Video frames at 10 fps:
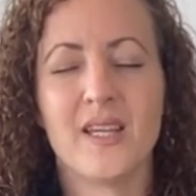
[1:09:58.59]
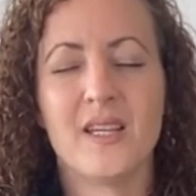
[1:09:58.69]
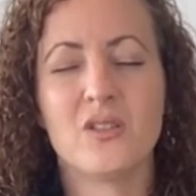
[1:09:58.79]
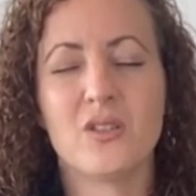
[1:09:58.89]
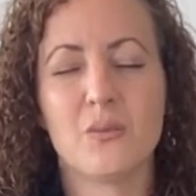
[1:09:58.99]

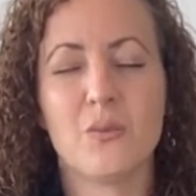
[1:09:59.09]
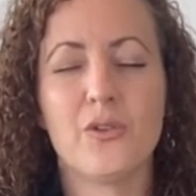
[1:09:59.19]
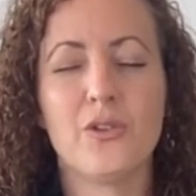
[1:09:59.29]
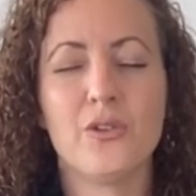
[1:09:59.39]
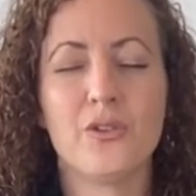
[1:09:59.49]
So I
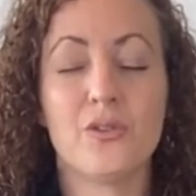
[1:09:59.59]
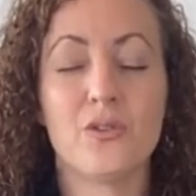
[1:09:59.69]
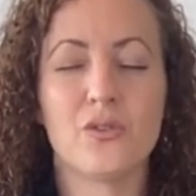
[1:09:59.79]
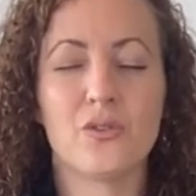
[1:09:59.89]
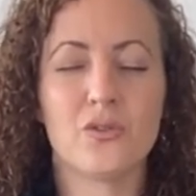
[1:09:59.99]
want you to
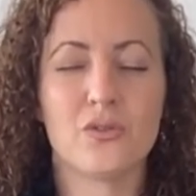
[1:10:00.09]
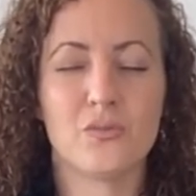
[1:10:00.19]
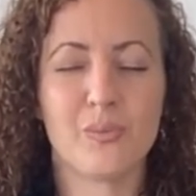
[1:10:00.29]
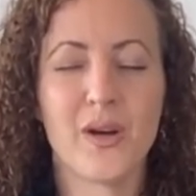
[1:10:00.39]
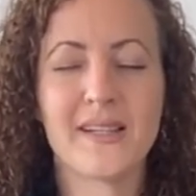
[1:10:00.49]

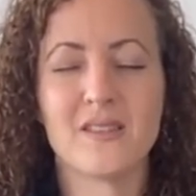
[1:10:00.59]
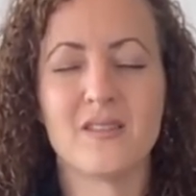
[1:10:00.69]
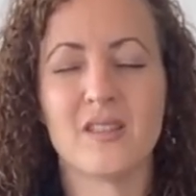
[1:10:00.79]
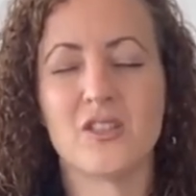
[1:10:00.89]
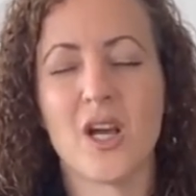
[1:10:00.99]
practice
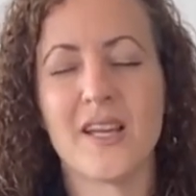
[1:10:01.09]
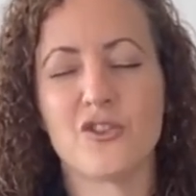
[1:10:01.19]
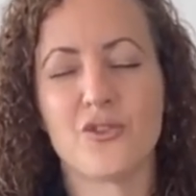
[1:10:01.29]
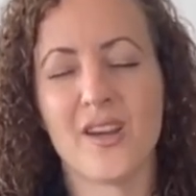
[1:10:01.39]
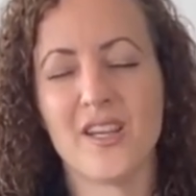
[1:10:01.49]
a
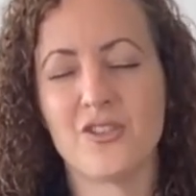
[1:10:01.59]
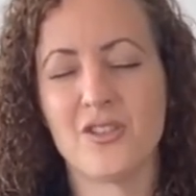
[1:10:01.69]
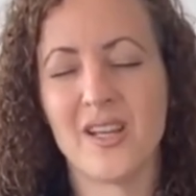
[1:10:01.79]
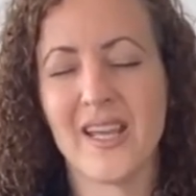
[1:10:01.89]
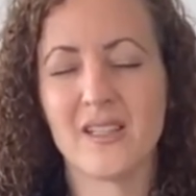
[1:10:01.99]

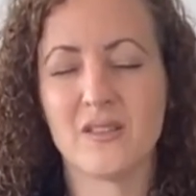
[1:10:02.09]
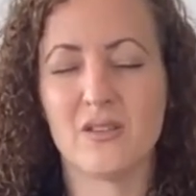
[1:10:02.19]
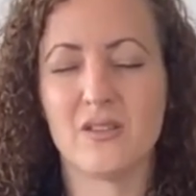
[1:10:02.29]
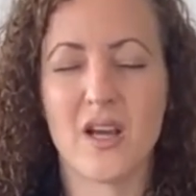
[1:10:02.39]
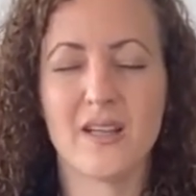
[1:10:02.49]
titration
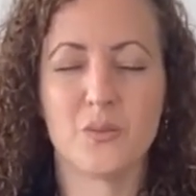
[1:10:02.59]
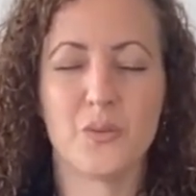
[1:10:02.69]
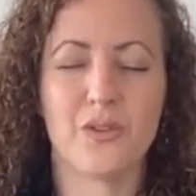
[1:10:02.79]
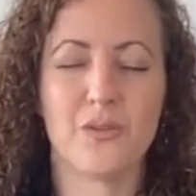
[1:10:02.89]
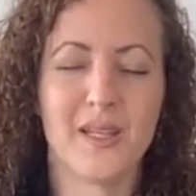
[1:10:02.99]
exercise
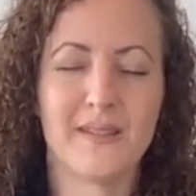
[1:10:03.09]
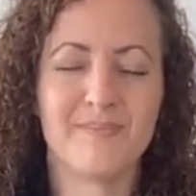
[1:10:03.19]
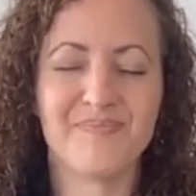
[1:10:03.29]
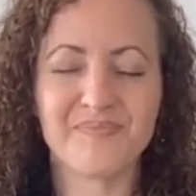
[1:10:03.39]
with me,